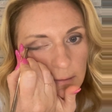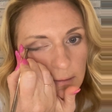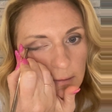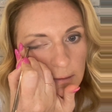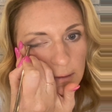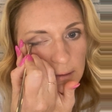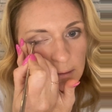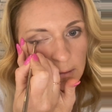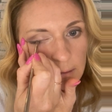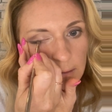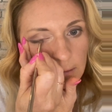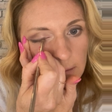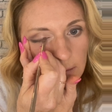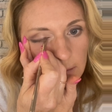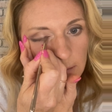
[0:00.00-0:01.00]

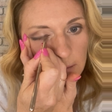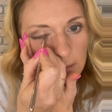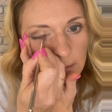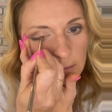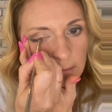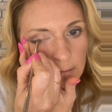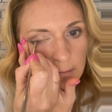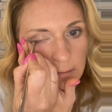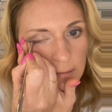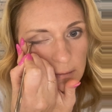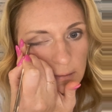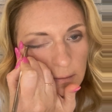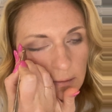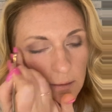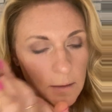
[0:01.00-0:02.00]
liner,
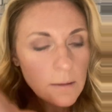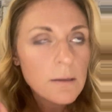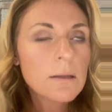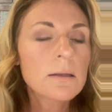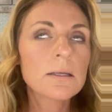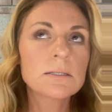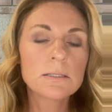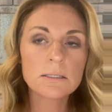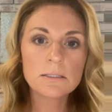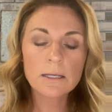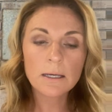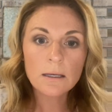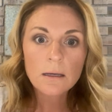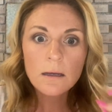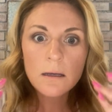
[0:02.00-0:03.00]
this is
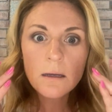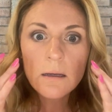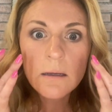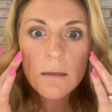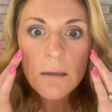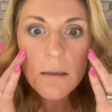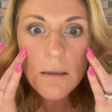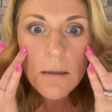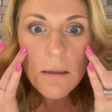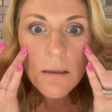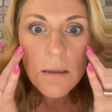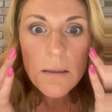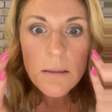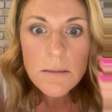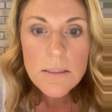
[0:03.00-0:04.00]
like
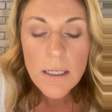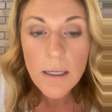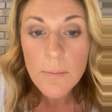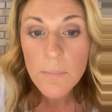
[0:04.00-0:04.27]
it's like a